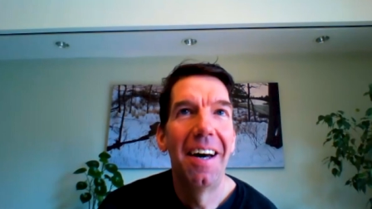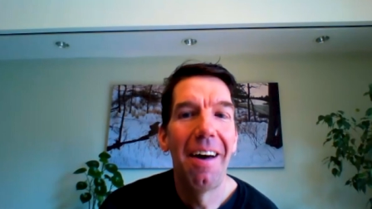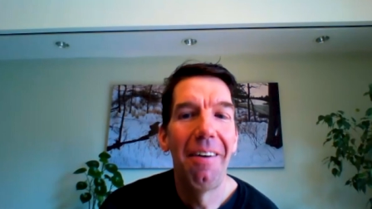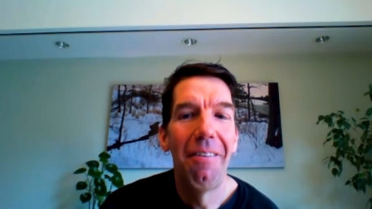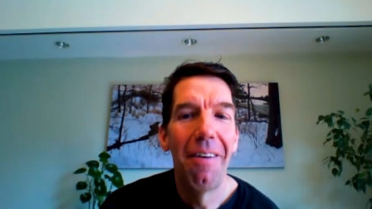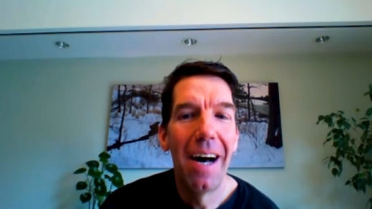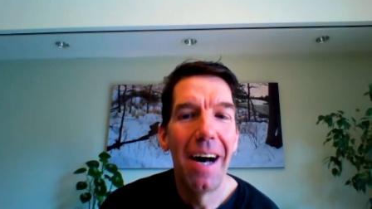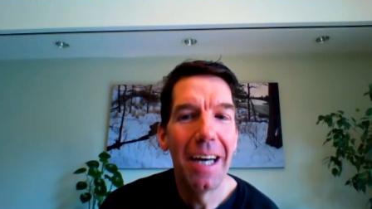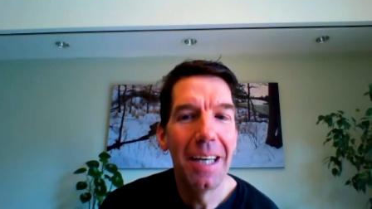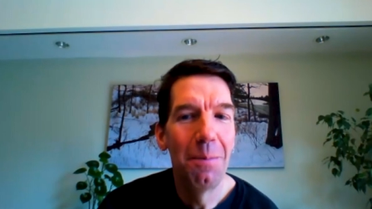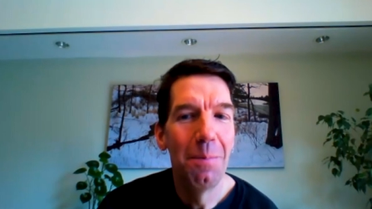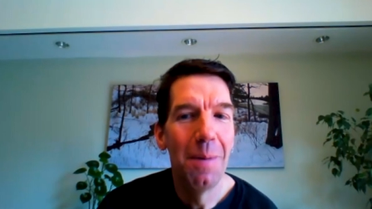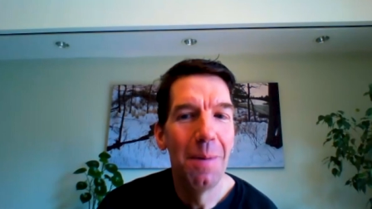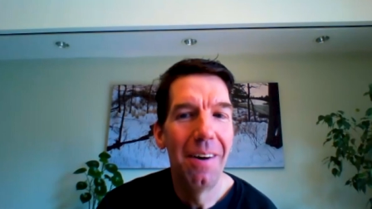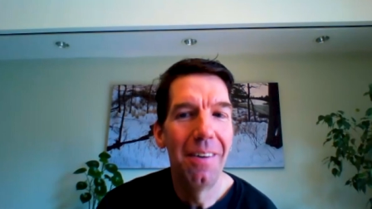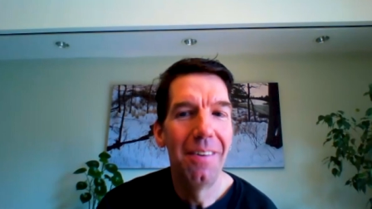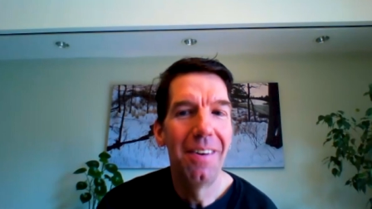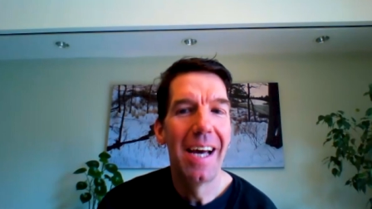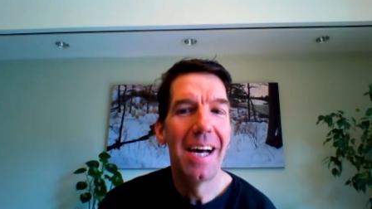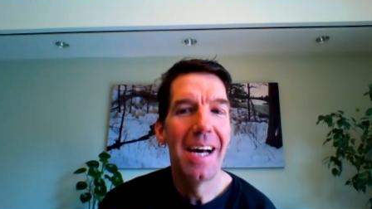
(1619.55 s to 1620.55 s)
at Rocky
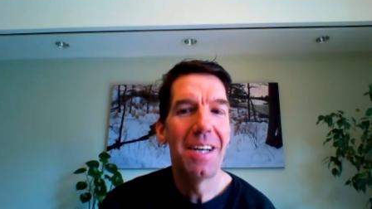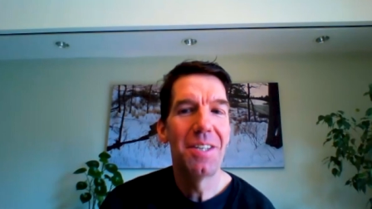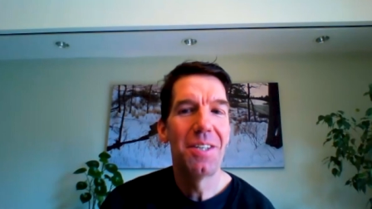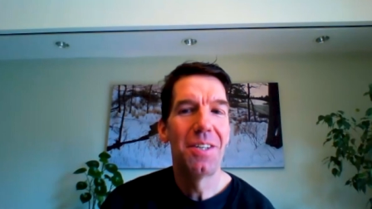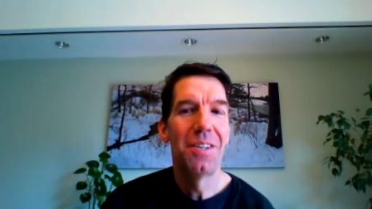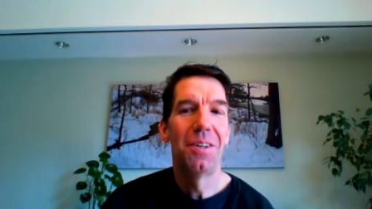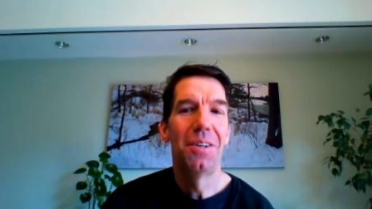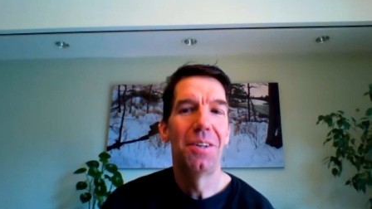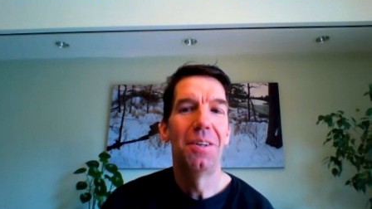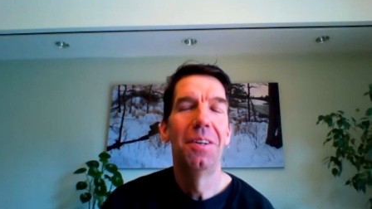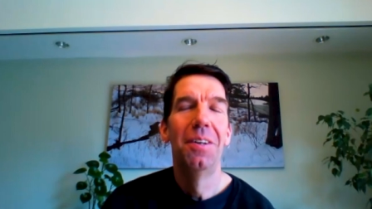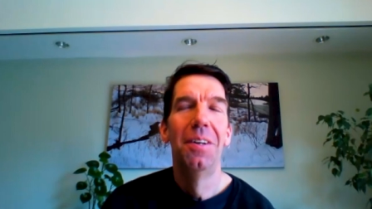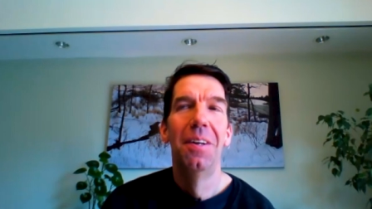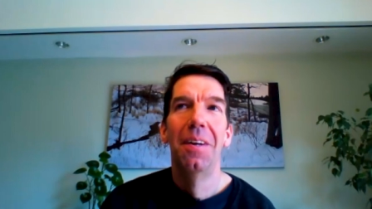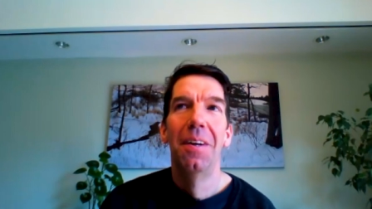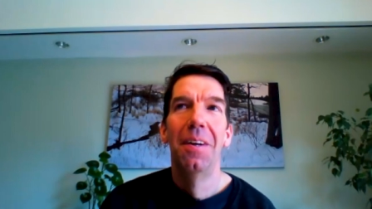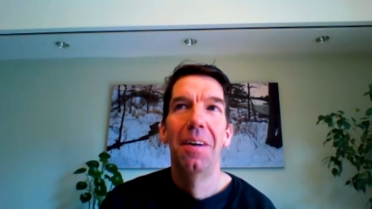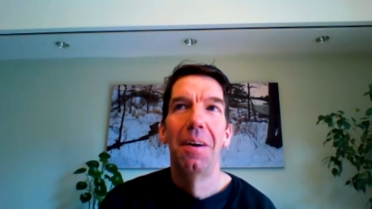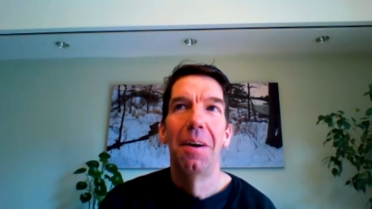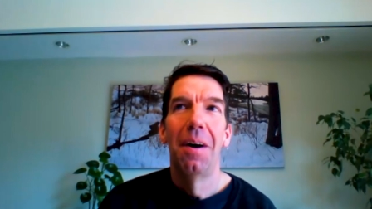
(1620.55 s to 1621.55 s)
Mountain National
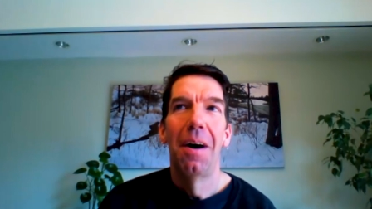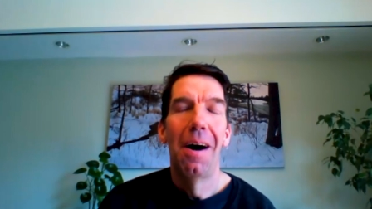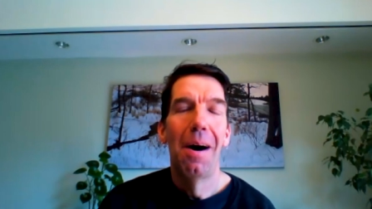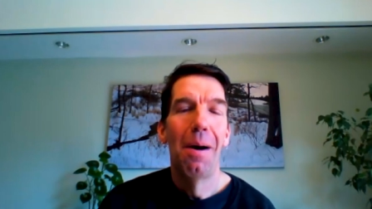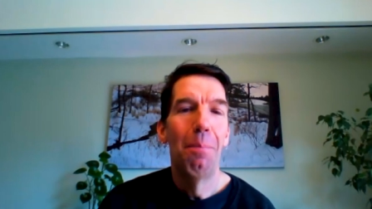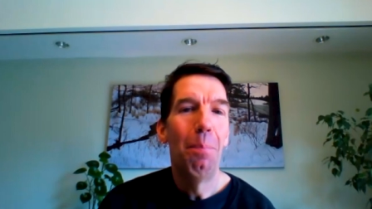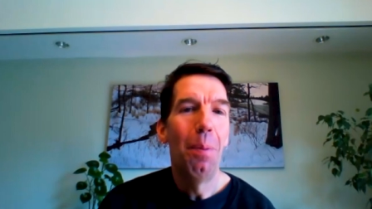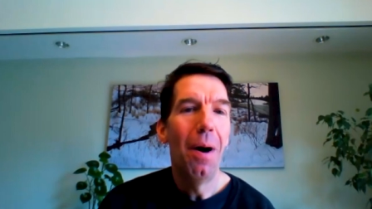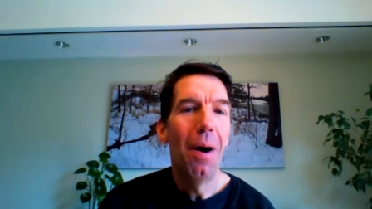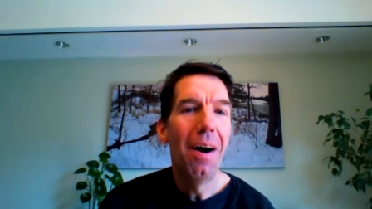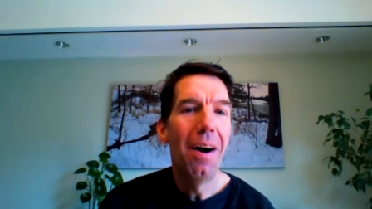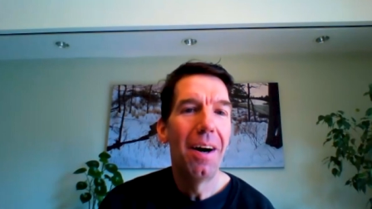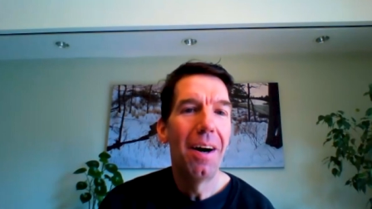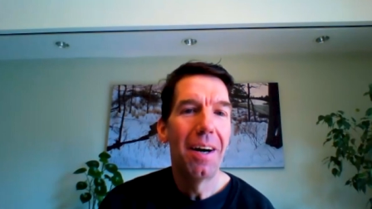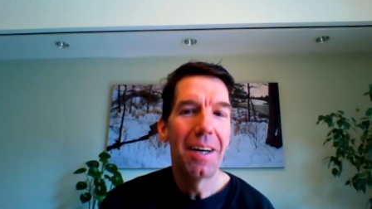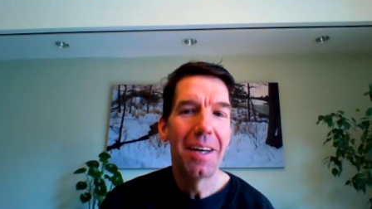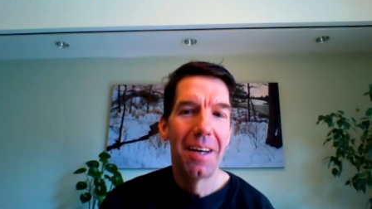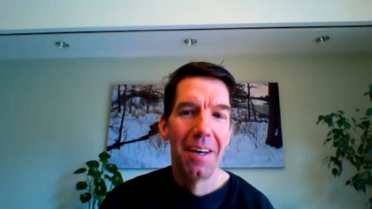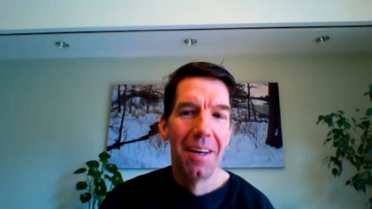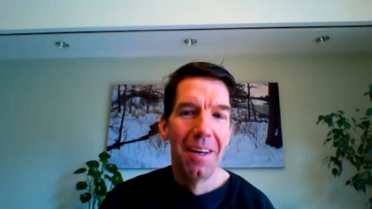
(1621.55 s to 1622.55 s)
uh,
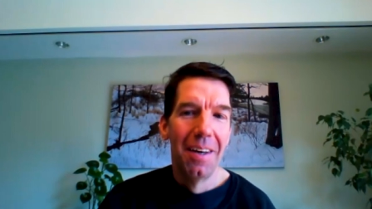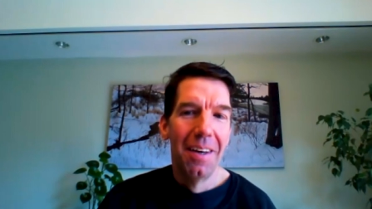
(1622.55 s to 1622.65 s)
Park,